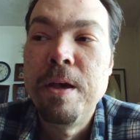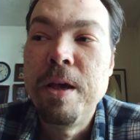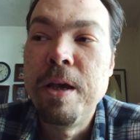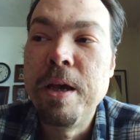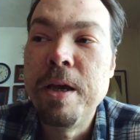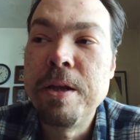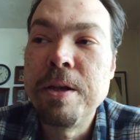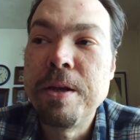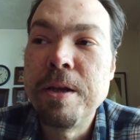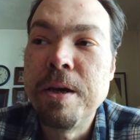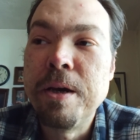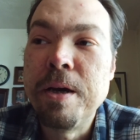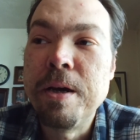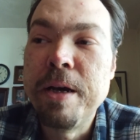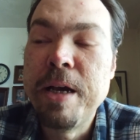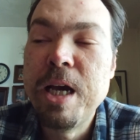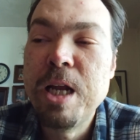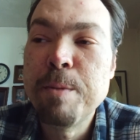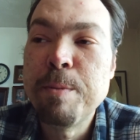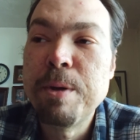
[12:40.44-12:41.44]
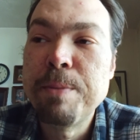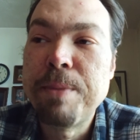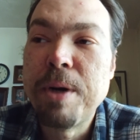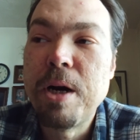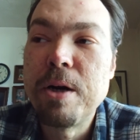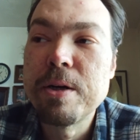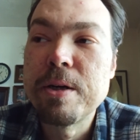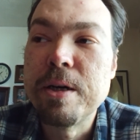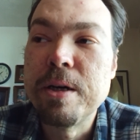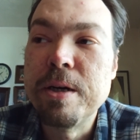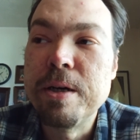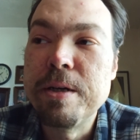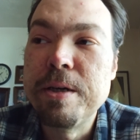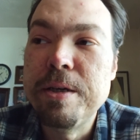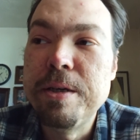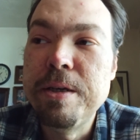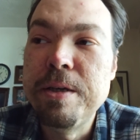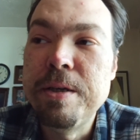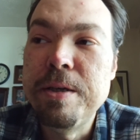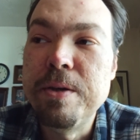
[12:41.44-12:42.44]
And Hannibal Barca,
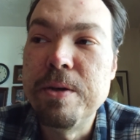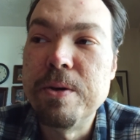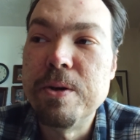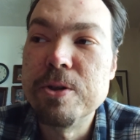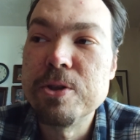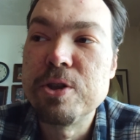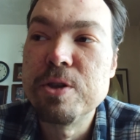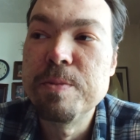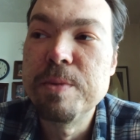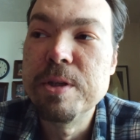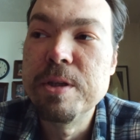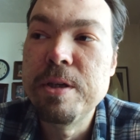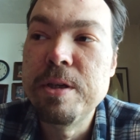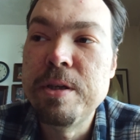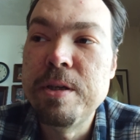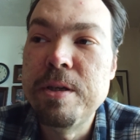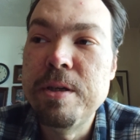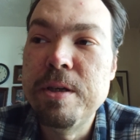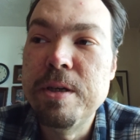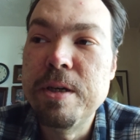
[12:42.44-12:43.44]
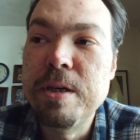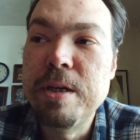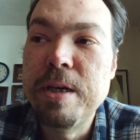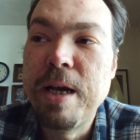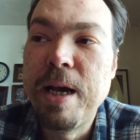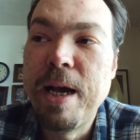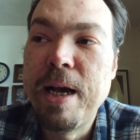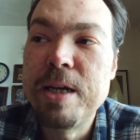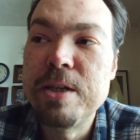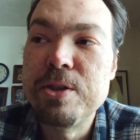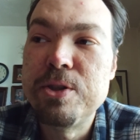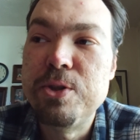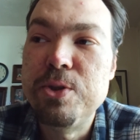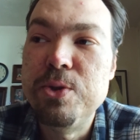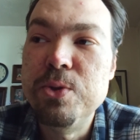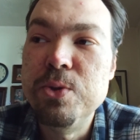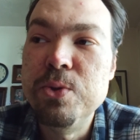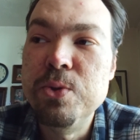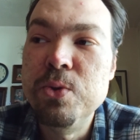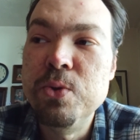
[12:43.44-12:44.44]
he ultimately had
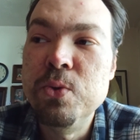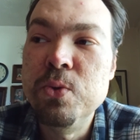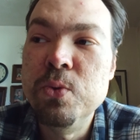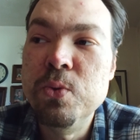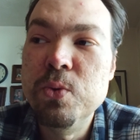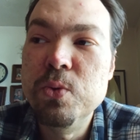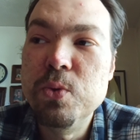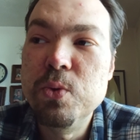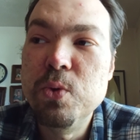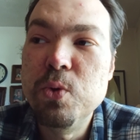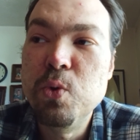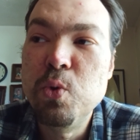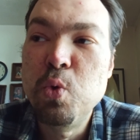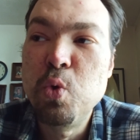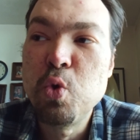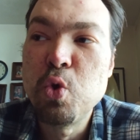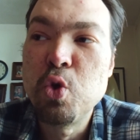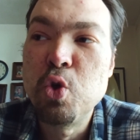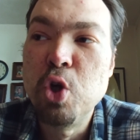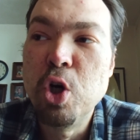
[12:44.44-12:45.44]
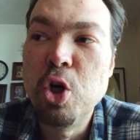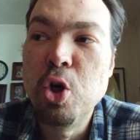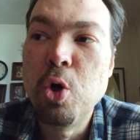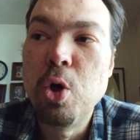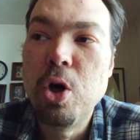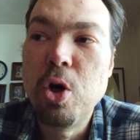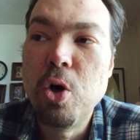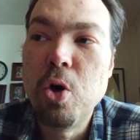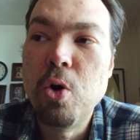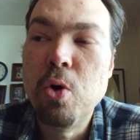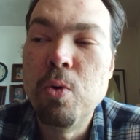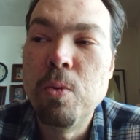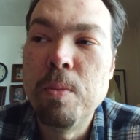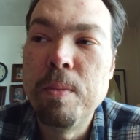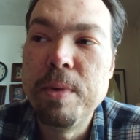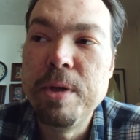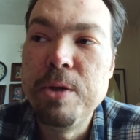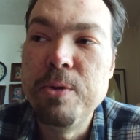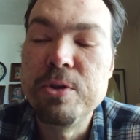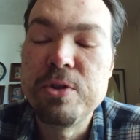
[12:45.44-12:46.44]
to go
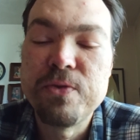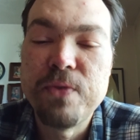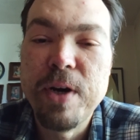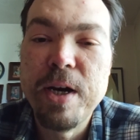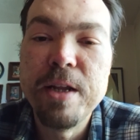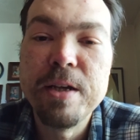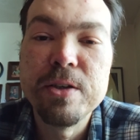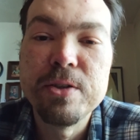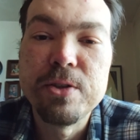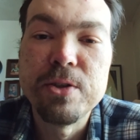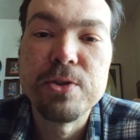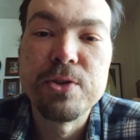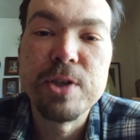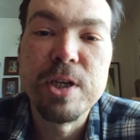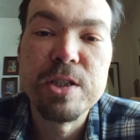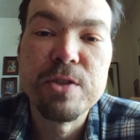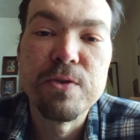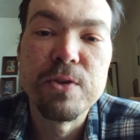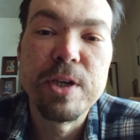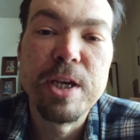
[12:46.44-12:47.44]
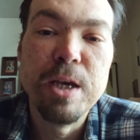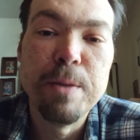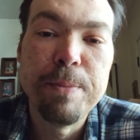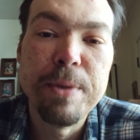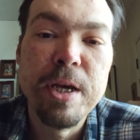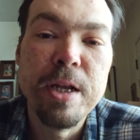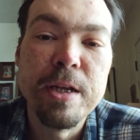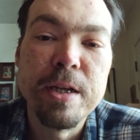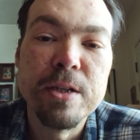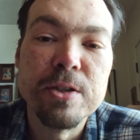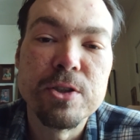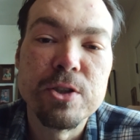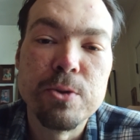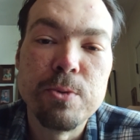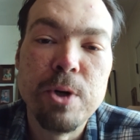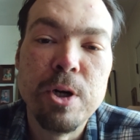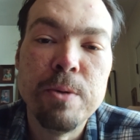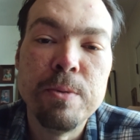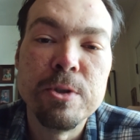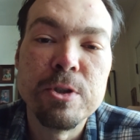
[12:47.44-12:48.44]
home. He was fighting a successful campaign against the
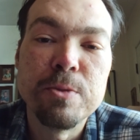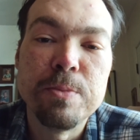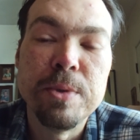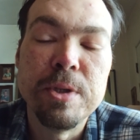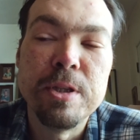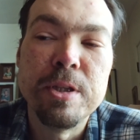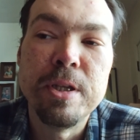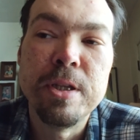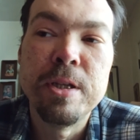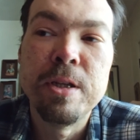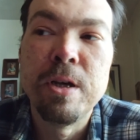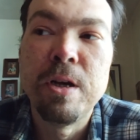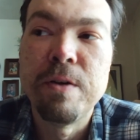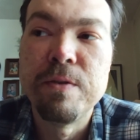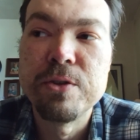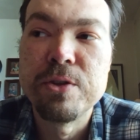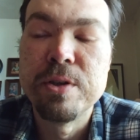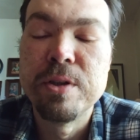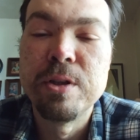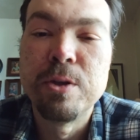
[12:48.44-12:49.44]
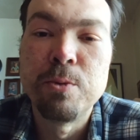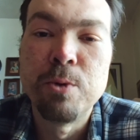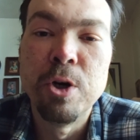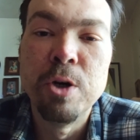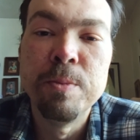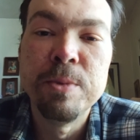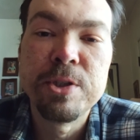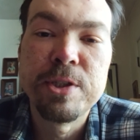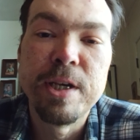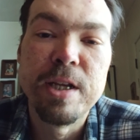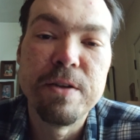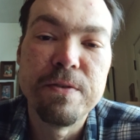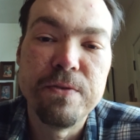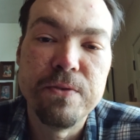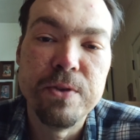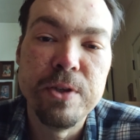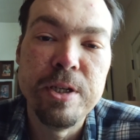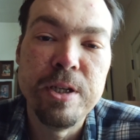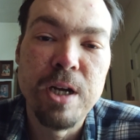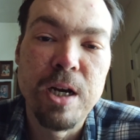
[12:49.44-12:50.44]
Romans, but then all of a sudden the Romans had to
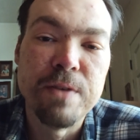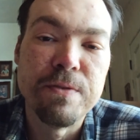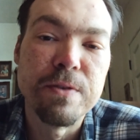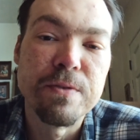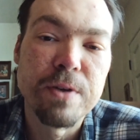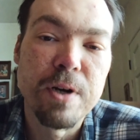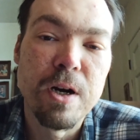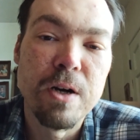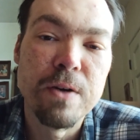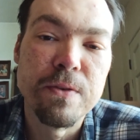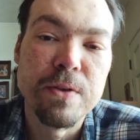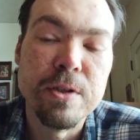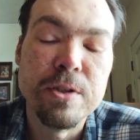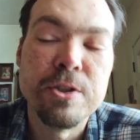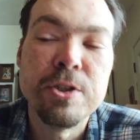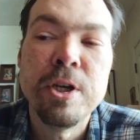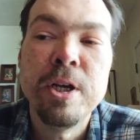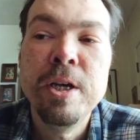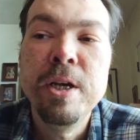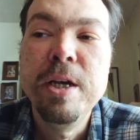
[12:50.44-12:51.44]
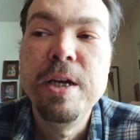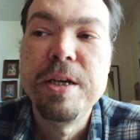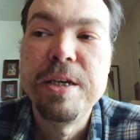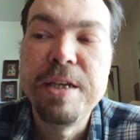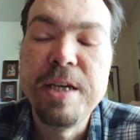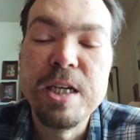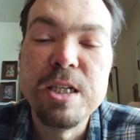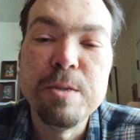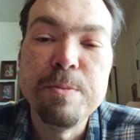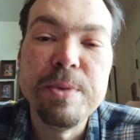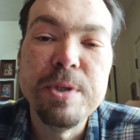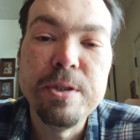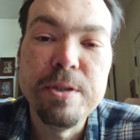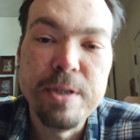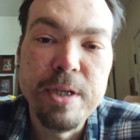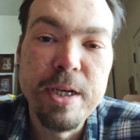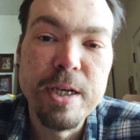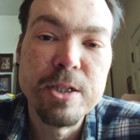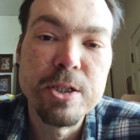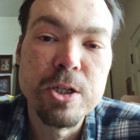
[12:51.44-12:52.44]
flee off of Carthage. He had
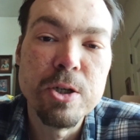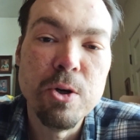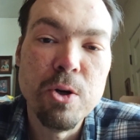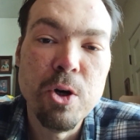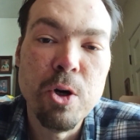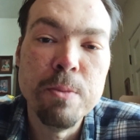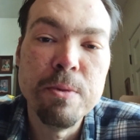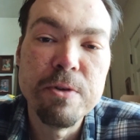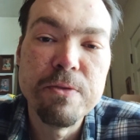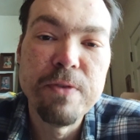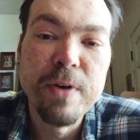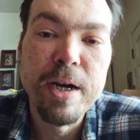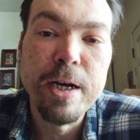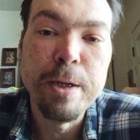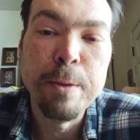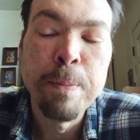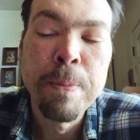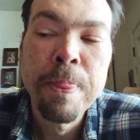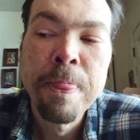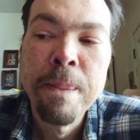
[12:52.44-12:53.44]
to go home and fight.